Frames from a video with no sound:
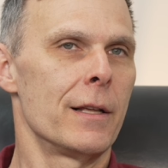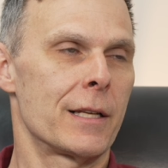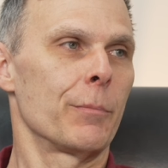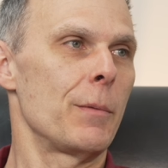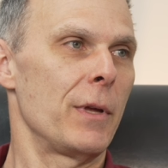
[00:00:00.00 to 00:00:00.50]

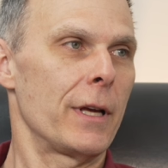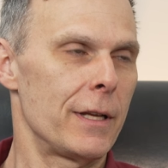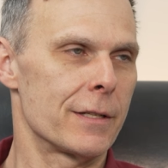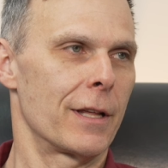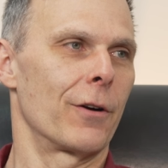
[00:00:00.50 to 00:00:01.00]
simply
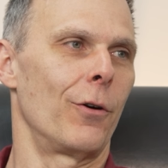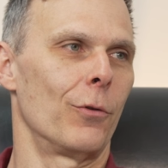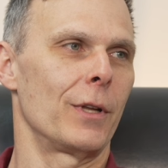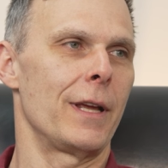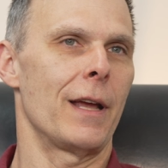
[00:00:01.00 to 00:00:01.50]
because they're
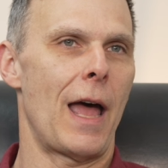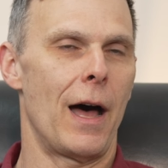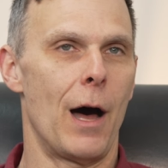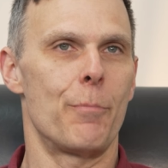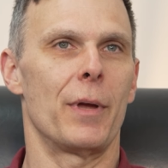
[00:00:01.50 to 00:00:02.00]
only
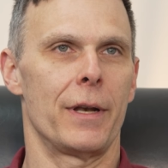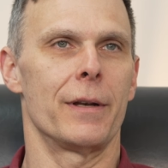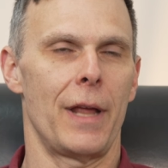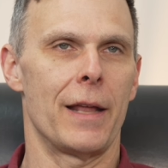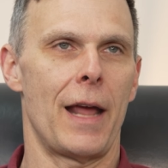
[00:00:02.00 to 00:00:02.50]
up
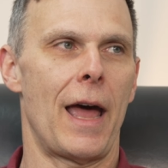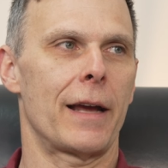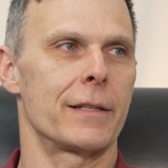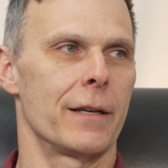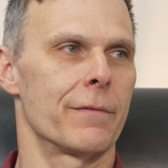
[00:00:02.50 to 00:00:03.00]
and
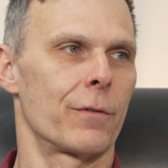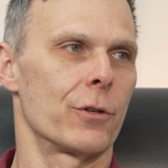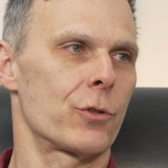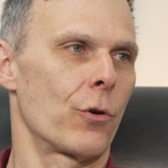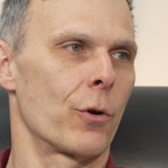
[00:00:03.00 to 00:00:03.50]
active
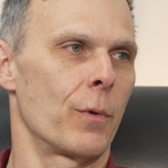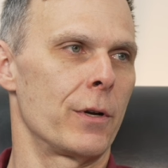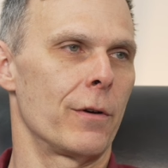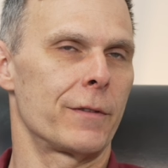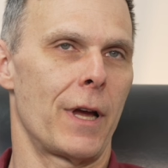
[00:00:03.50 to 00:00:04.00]
for a shorter
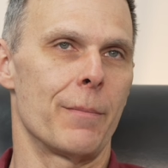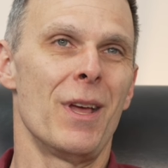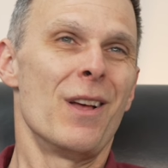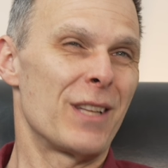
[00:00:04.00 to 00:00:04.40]
window of time.